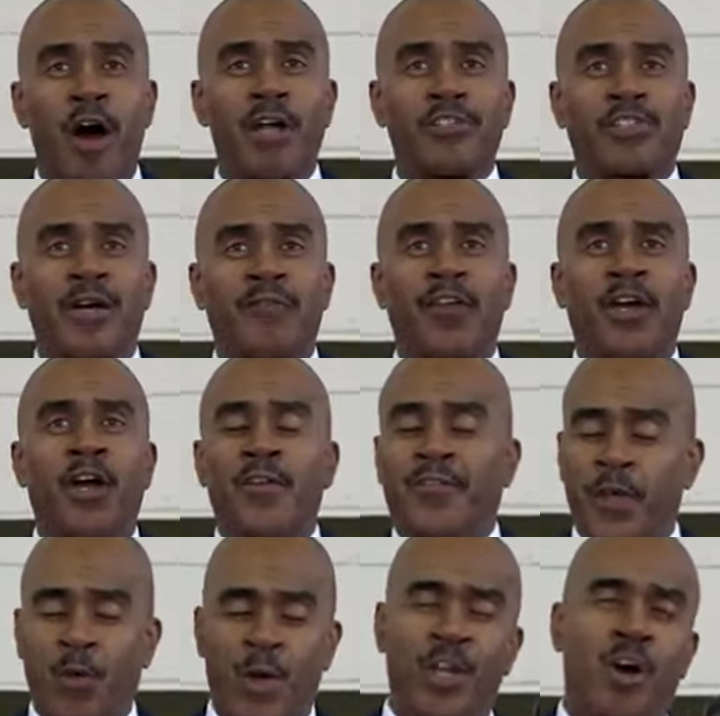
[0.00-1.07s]
parts of the
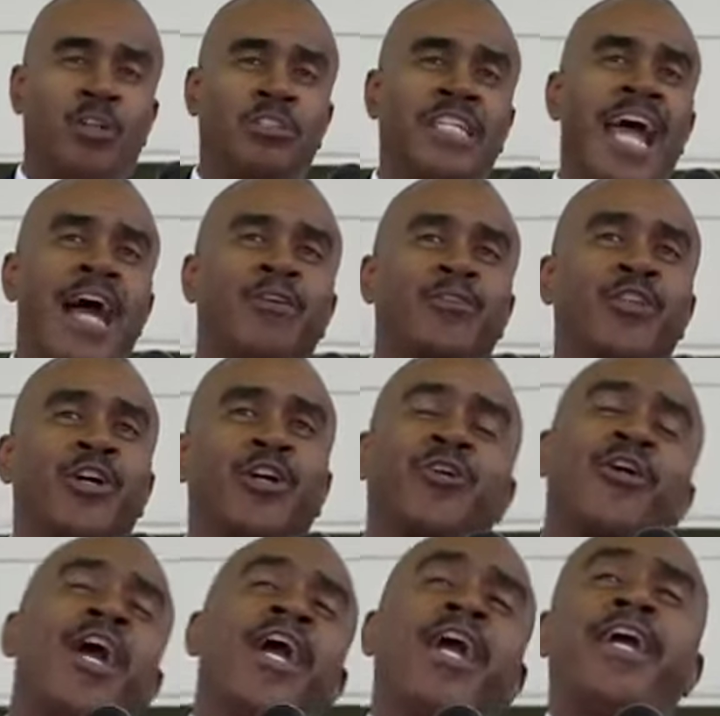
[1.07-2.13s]
earth. He went on down to the
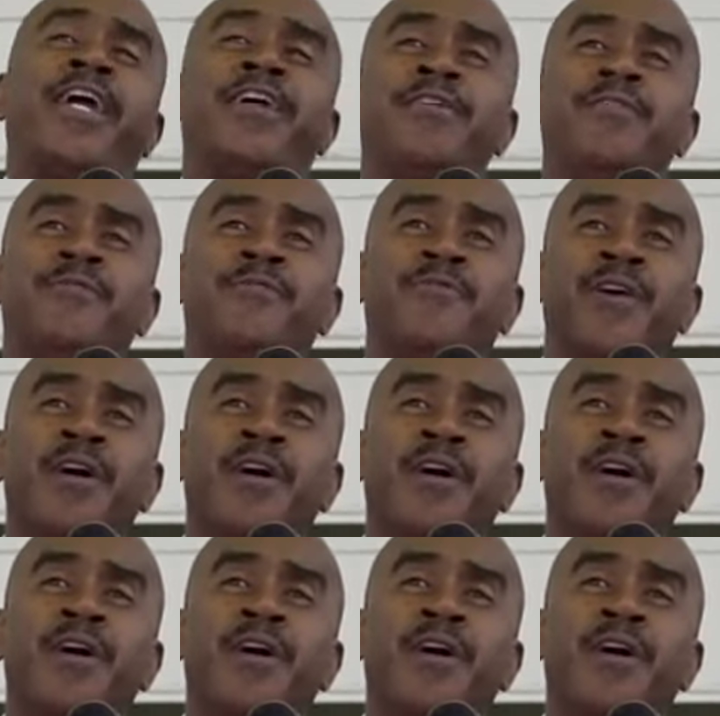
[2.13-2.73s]
grave.